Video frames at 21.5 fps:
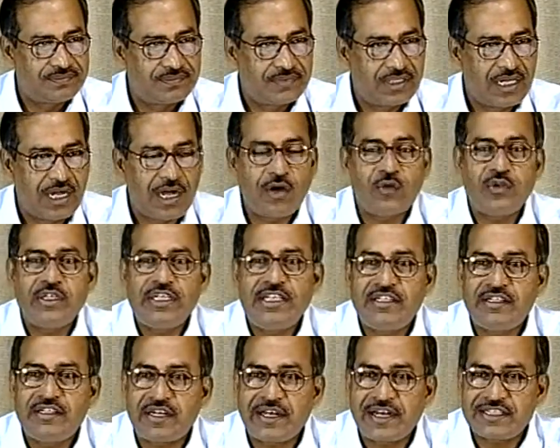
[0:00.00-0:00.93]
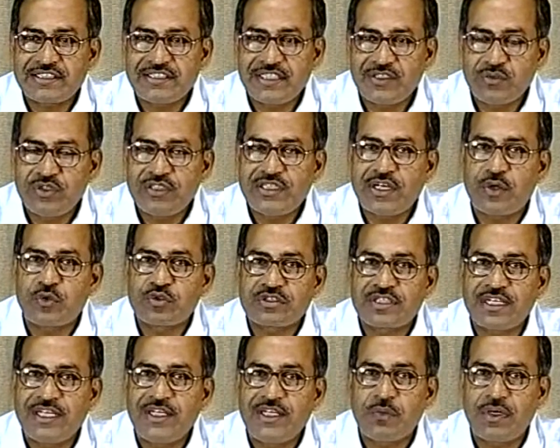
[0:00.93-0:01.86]
How the interaction with the
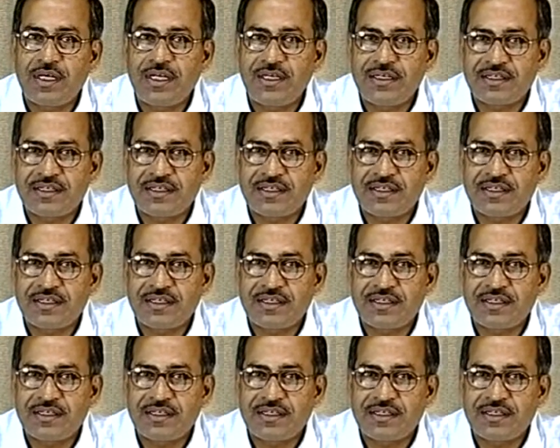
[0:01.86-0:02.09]
outside world